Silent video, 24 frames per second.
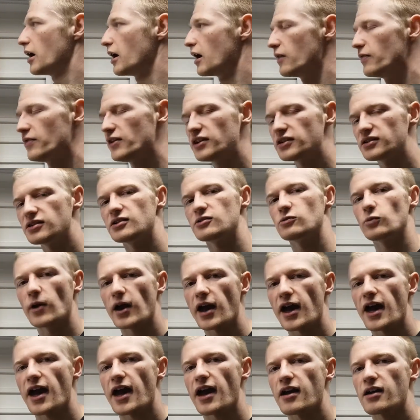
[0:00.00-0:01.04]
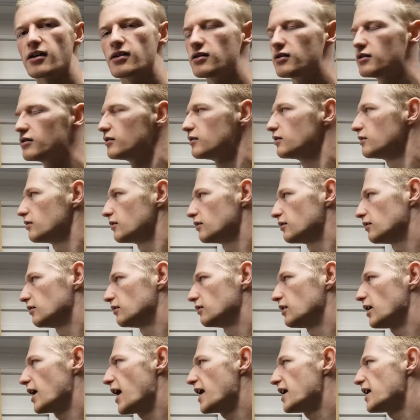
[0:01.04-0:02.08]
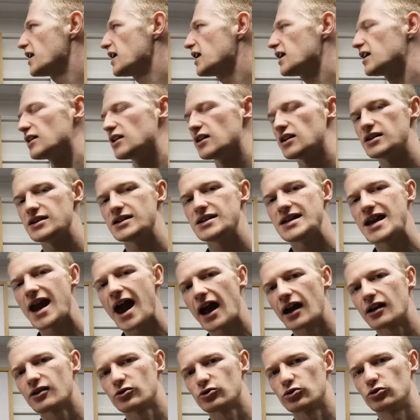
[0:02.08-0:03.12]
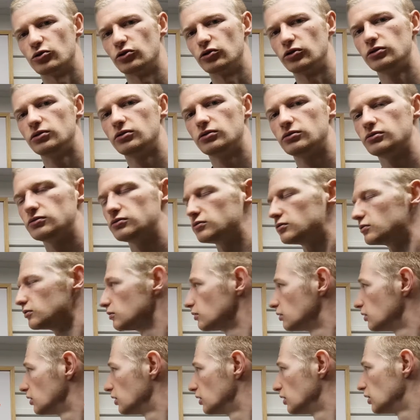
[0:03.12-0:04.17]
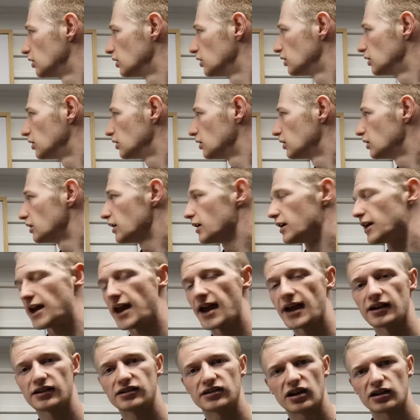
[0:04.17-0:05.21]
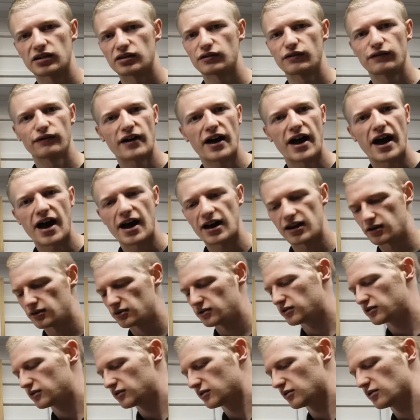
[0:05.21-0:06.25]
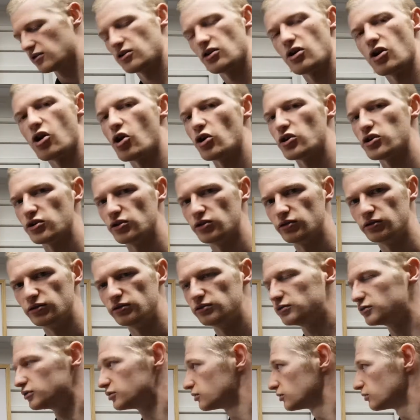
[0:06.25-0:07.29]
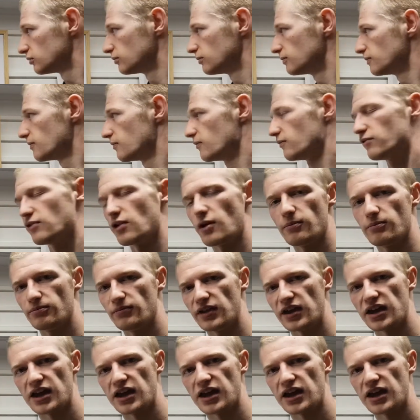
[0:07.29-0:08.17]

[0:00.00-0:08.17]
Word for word: and this is where any natural excess fats, oils from